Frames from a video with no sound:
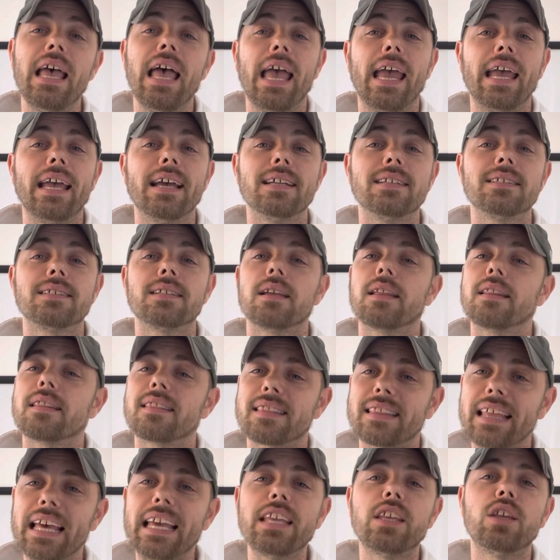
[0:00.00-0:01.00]
And
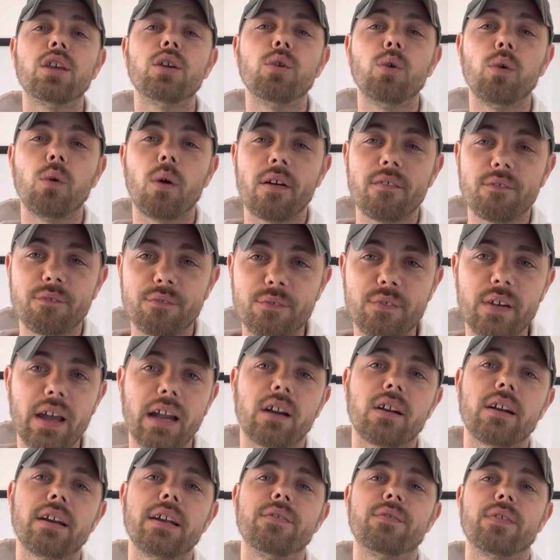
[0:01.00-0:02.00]
Thank you
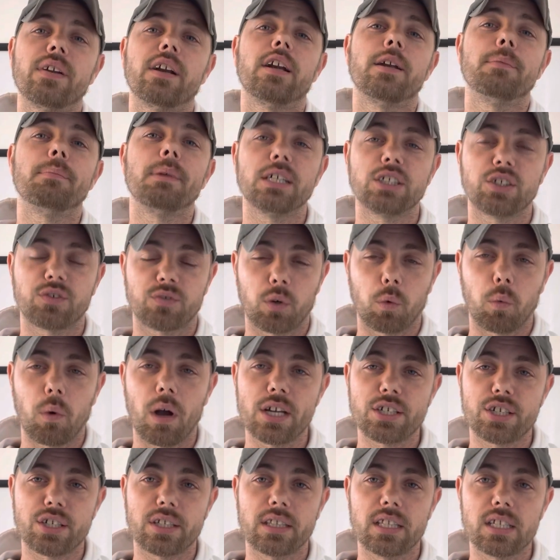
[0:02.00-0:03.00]
very, very much for
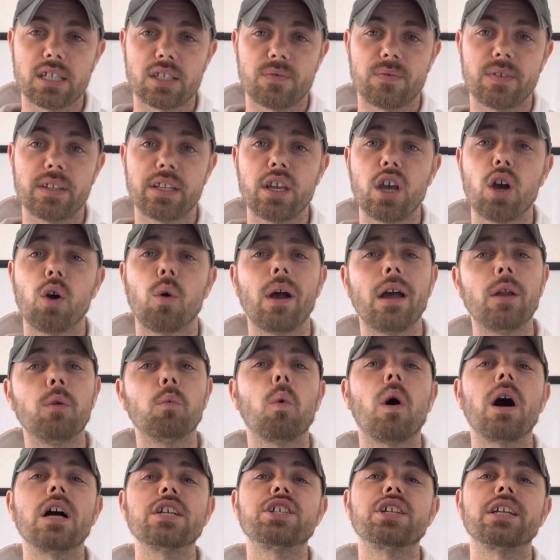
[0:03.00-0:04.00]
watching this video and
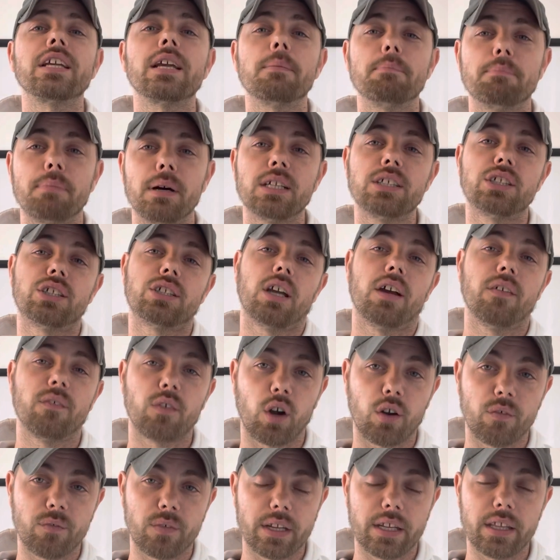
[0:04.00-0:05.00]
watching a bunch of
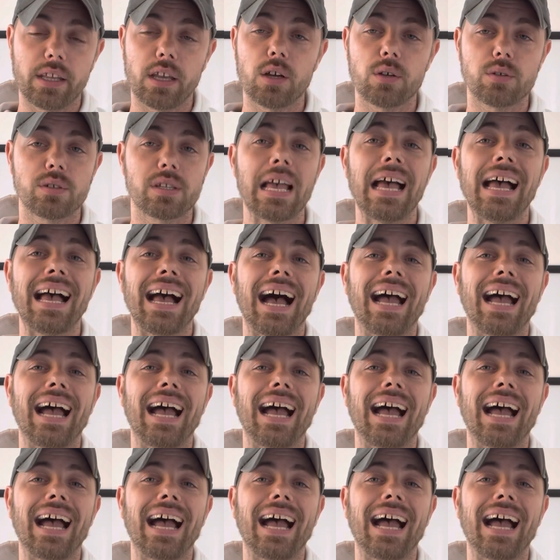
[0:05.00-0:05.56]
our videos.